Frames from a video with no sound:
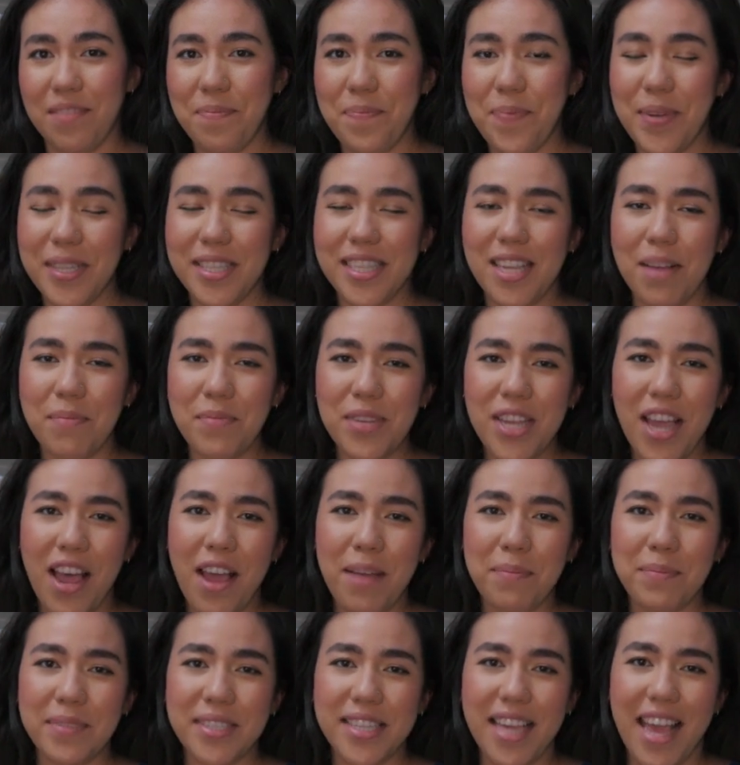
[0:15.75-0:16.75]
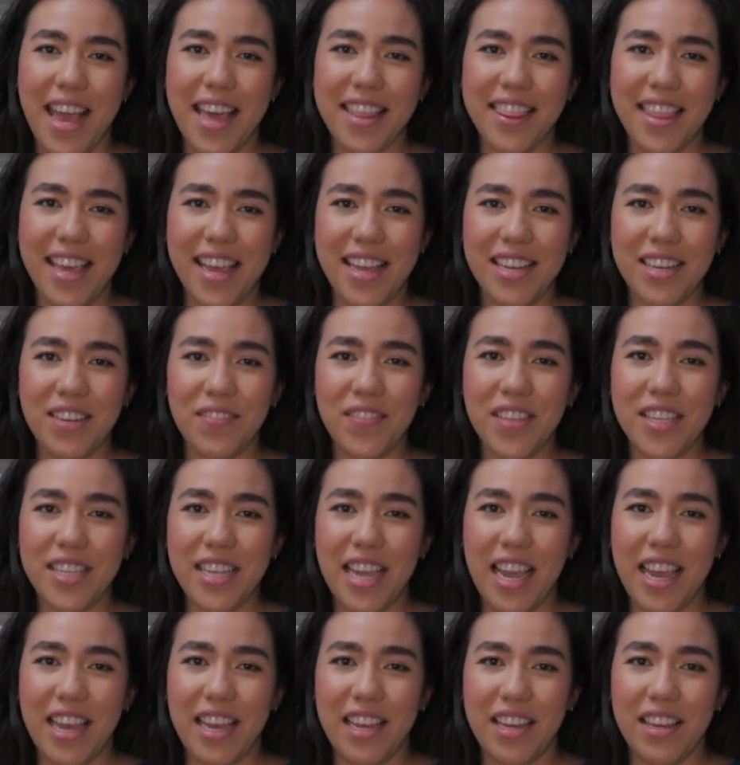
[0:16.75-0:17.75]
but sometimes at the end of the
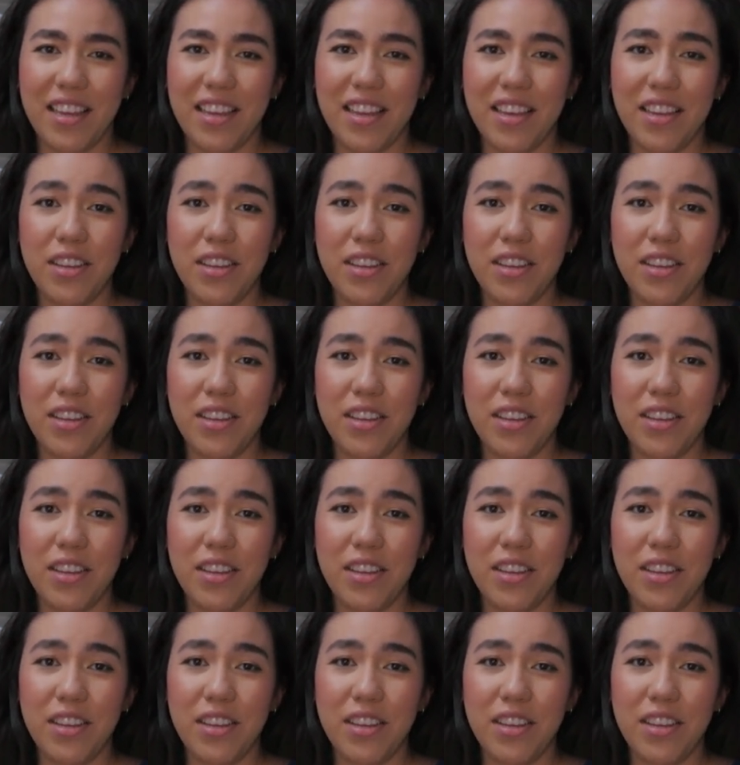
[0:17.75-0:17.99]
day,